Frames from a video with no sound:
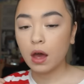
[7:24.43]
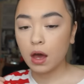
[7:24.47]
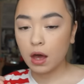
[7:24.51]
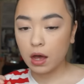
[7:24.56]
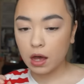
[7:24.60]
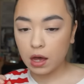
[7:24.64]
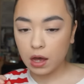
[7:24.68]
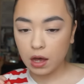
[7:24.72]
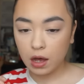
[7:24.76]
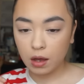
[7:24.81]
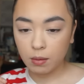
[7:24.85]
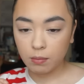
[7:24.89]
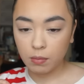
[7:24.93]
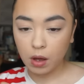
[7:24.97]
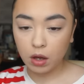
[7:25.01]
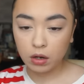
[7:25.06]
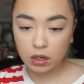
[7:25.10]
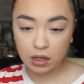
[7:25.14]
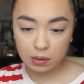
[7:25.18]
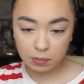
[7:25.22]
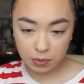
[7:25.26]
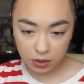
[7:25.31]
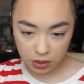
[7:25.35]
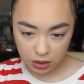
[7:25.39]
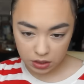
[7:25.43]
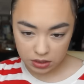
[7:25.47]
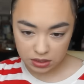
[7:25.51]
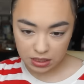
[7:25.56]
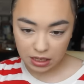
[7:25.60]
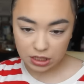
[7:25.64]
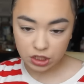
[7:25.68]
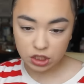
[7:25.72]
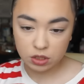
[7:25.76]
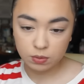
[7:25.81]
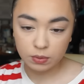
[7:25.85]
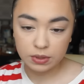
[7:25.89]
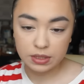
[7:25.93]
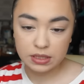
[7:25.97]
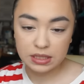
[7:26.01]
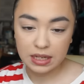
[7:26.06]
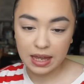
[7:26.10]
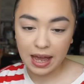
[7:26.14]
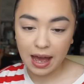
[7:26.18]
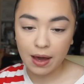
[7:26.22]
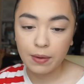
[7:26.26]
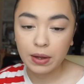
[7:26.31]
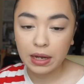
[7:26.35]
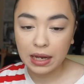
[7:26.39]
um, only because I just want to
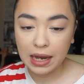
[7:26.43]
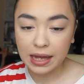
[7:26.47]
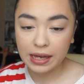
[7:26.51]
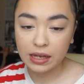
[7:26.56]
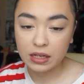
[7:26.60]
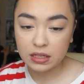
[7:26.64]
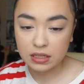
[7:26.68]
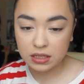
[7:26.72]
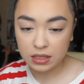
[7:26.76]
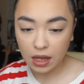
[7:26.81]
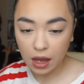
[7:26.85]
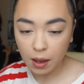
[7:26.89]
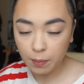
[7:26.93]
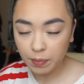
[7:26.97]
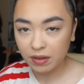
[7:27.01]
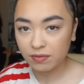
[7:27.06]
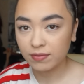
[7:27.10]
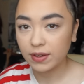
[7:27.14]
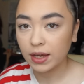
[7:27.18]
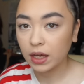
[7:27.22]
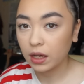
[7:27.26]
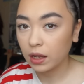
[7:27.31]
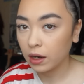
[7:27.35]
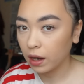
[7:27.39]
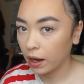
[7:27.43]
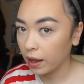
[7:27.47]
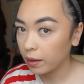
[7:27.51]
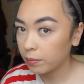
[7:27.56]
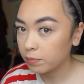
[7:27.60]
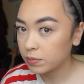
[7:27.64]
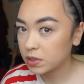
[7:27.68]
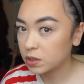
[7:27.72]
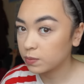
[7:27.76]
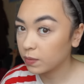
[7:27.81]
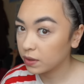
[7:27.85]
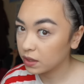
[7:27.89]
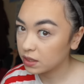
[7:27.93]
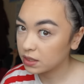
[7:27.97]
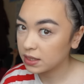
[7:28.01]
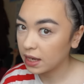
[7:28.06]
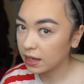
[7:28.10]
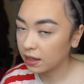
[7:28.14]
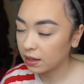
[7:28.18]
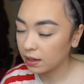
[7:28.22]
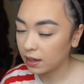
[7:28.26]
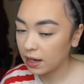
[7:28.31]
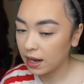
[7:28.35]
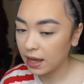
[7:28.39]
see how it layers up, if it clumps with a
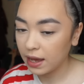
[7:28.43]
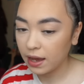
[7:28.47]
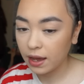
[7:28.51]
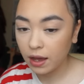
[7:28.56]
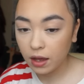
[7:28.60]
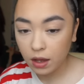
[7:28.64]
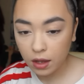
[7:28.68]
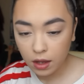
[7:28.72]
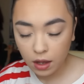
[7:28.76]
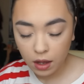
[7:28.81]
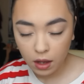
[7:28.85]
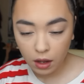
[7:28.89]
second layer.